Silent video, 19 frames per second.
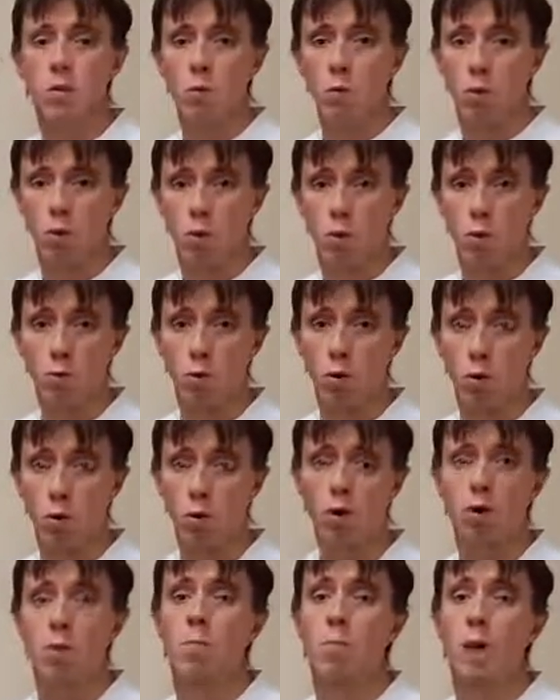We
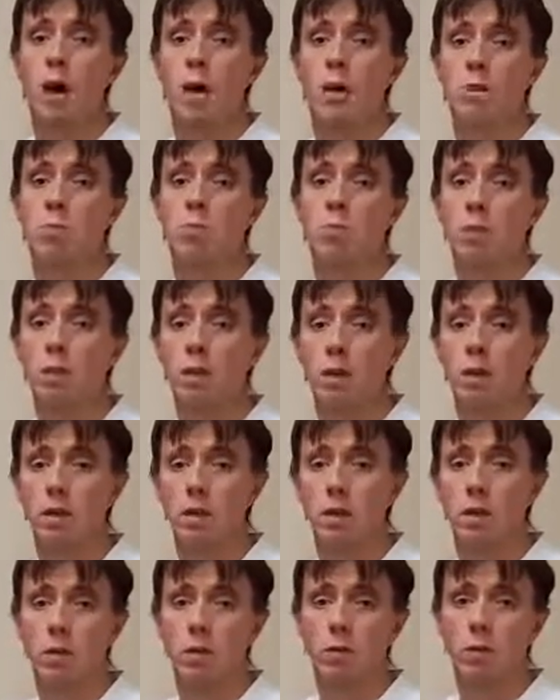supported her body's ability